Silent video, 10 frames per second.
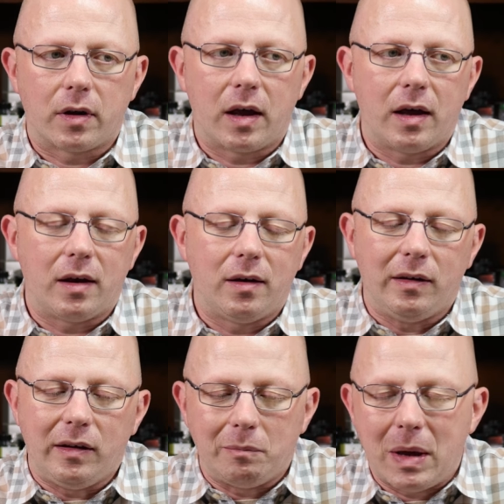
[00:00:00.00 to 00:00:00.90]

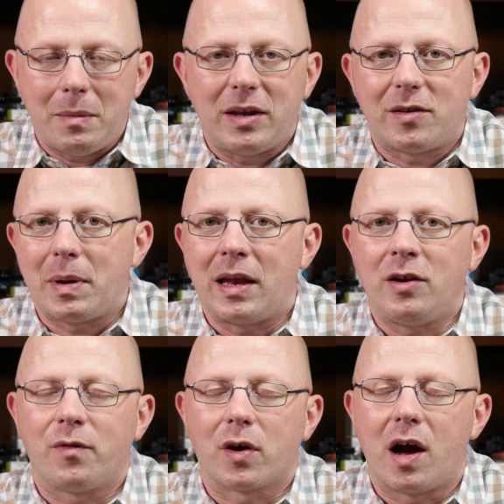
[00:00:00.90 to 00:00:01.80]
and maybe it's a pen you
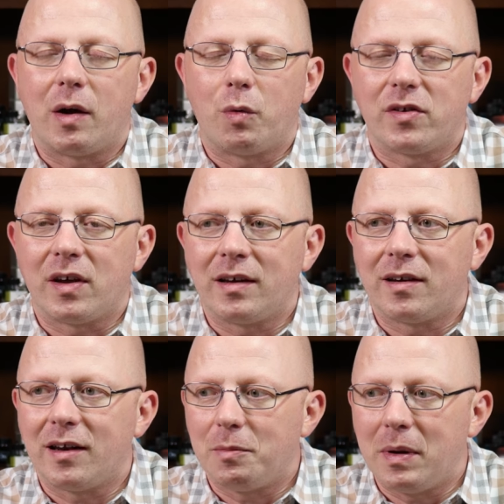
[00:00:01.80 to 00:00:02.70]
forgot was inked
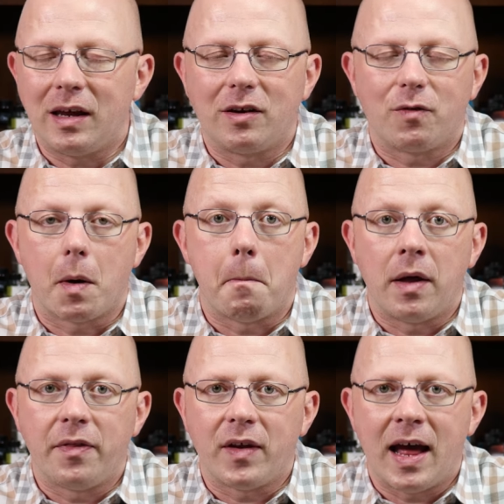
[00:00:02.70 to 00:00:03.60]
and it's been inked for a
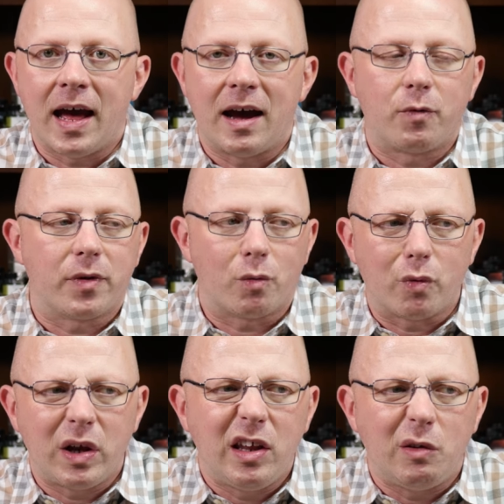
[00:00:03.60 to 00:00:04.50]
month and a half with a really